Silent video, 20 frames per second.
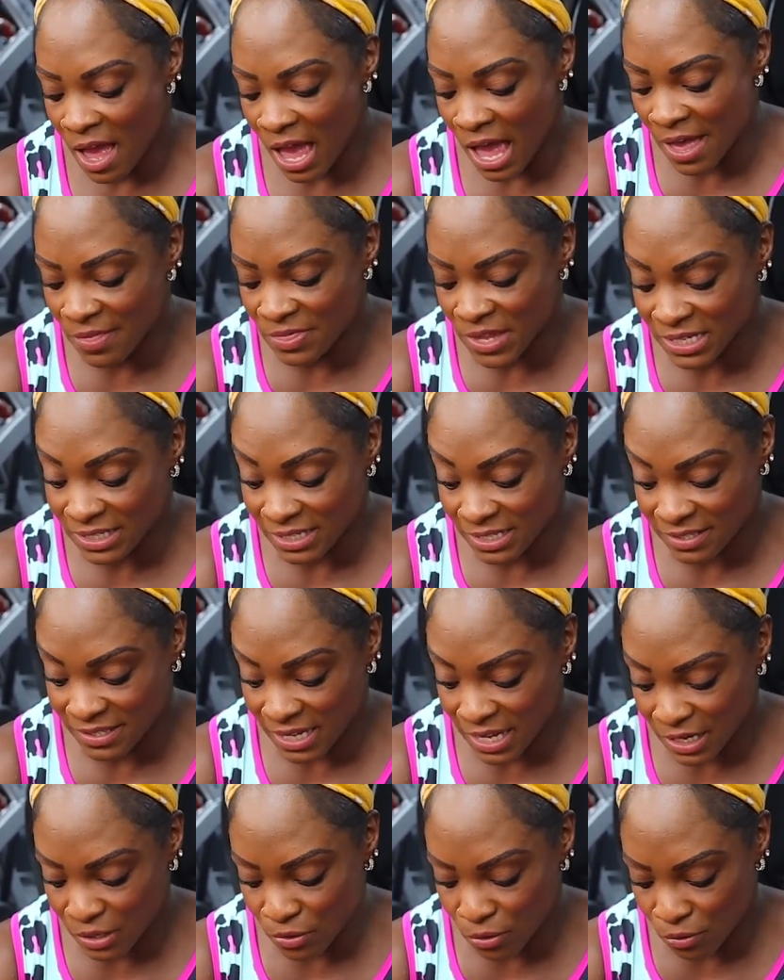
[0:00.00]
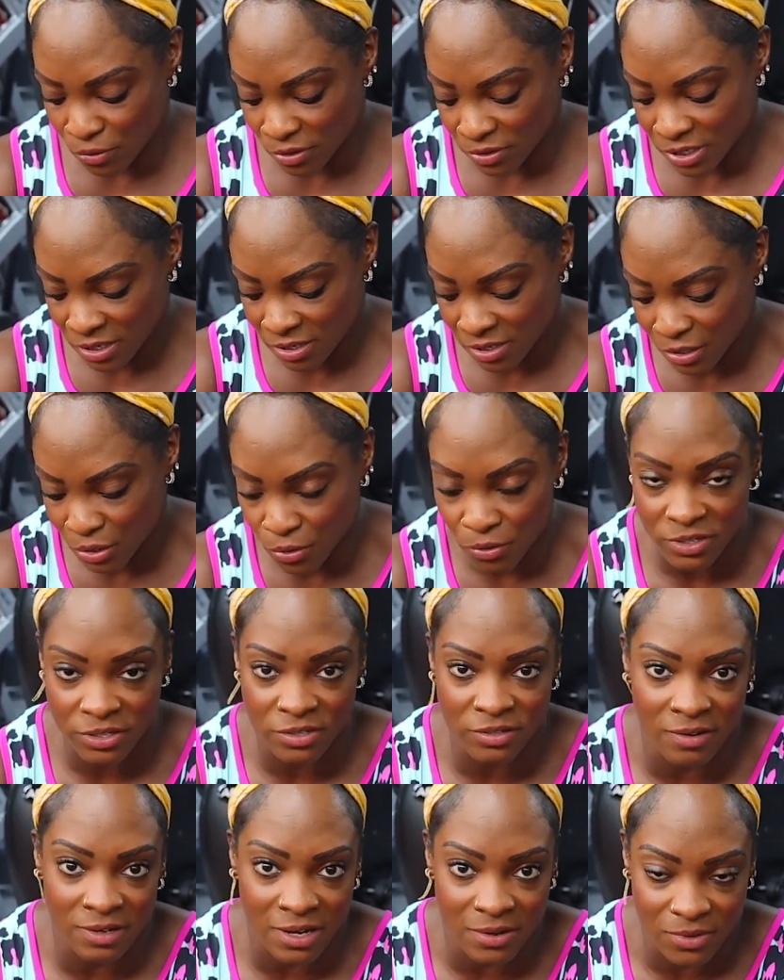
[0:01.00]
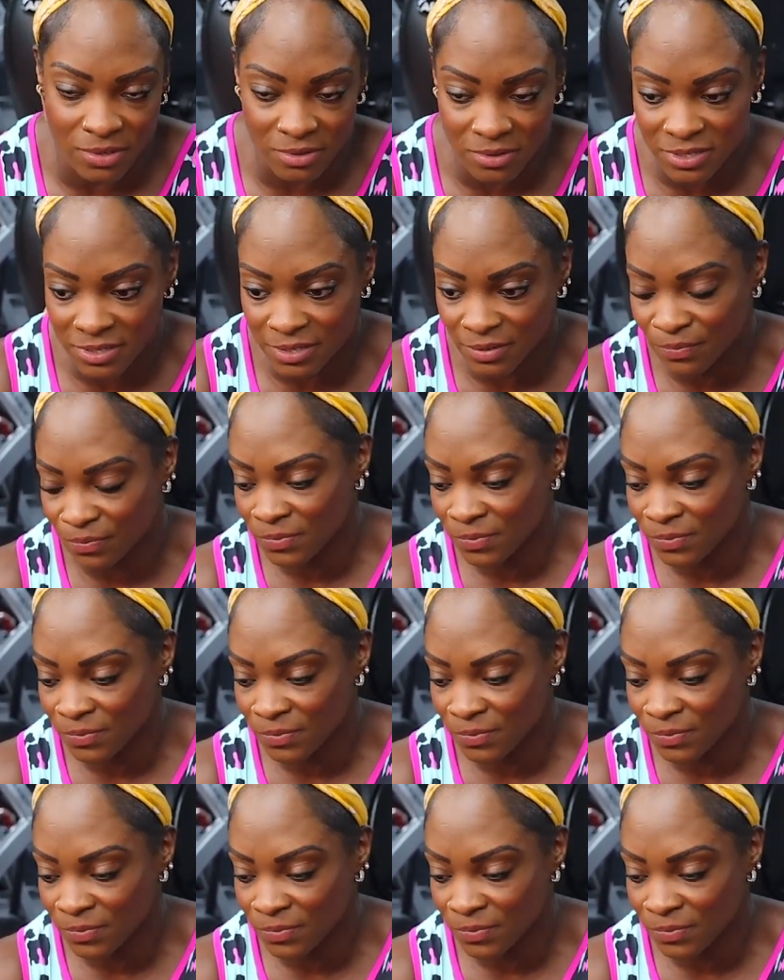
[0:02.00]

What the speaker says: And there's this thing called cortisol levels,